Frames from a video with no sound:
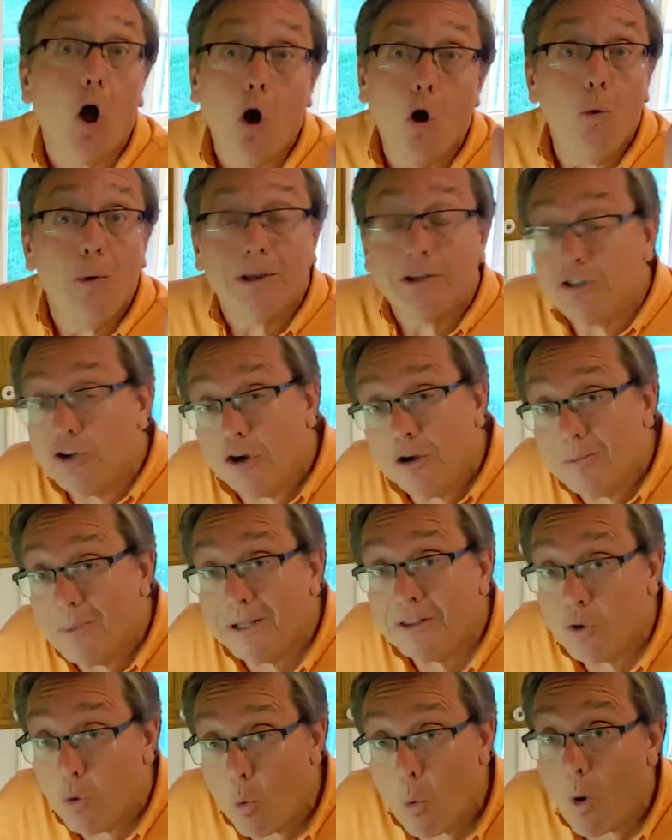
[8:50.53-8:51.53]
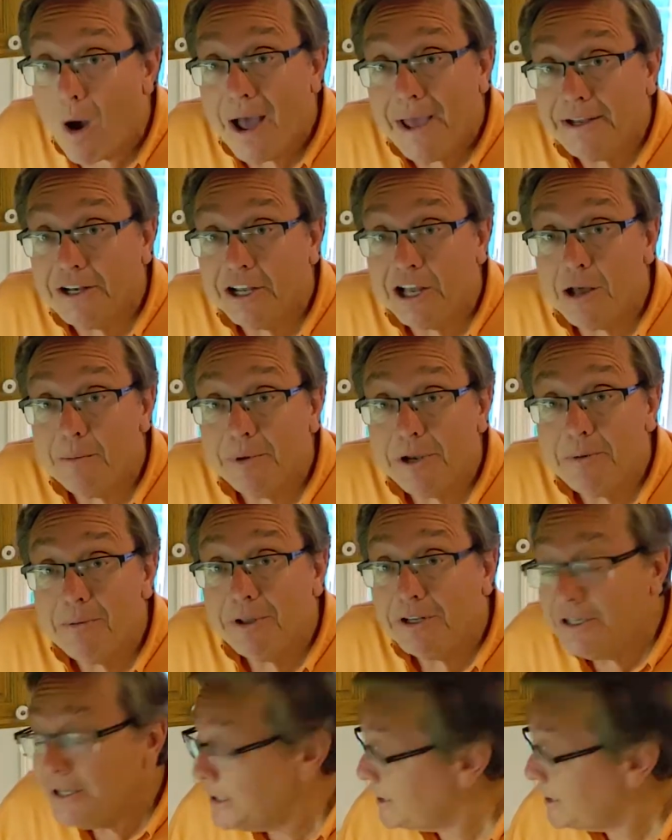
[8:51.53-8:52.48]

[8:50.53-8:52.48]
Oh, we could talk about the wine accompaniment.